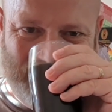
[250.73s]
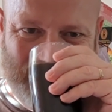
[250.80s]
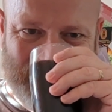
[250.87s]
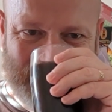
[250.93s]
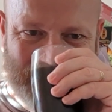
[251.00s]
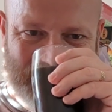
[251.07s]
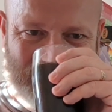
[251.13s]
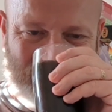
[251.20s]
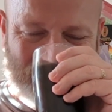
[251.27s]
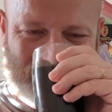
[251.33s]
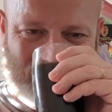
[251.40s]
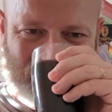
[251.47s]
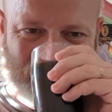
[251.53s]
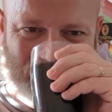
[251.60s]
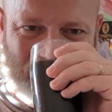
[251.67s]
Yeah,
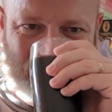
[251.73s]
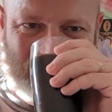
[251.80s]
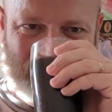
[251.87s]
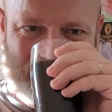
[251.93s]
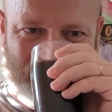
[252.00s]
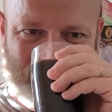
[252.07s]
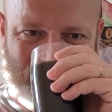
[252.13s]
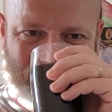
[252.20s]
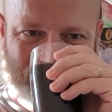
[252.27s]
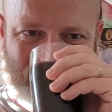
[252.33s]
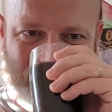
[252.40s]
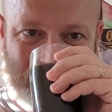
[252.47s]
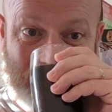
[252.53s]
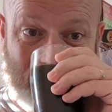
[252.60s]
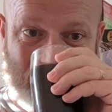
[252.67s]
lots of chocolate.
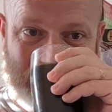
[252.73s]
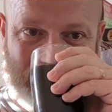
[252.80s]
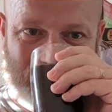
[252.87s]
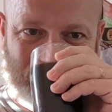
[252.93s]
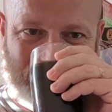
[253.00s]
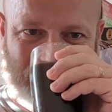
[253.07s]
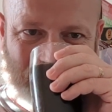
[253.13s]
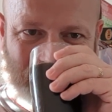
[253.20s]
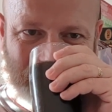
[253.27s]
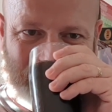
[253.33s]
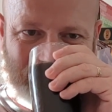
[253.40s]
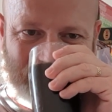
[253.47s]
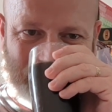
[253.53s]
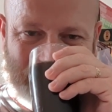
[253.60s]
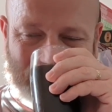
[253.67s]
Milky chocolate.
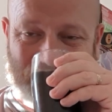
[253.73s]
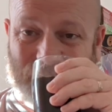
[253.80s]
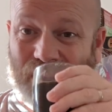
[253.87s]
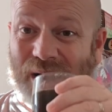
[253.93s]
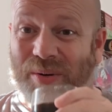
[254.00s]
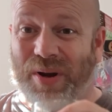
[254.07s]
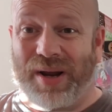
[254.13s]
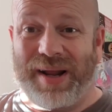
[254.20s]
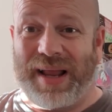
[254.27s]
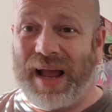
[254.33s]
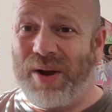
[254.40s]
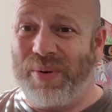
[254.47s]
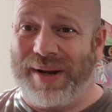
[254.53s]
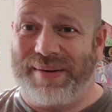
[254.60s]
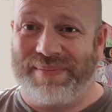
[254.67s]
It smells good. I'm going to
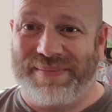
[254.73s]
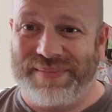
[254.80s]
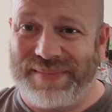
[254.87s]
go in.